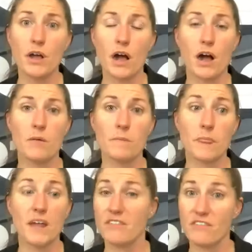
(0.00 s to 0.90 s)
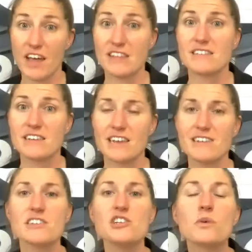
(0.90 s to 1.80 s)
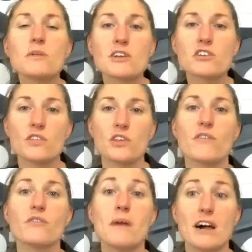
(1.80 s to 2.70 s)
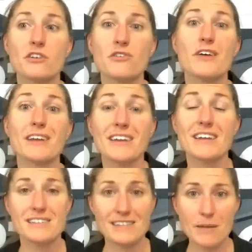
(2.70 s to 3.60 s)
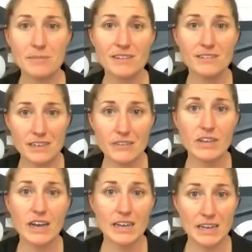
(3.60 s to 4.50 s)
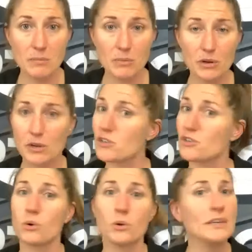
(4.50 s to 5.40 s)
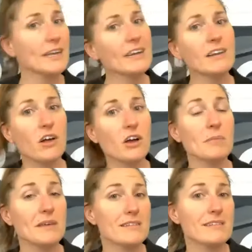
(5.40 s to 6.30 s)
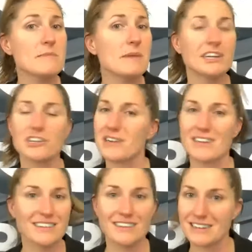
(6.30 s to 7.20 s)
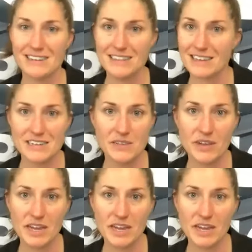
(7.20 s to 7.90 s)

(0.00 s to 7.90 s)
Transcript: And if that's the case, then you want to make sure that you have a monitor that can accept a TVI input, because your old analog BNC monitor isn't going to take that TVI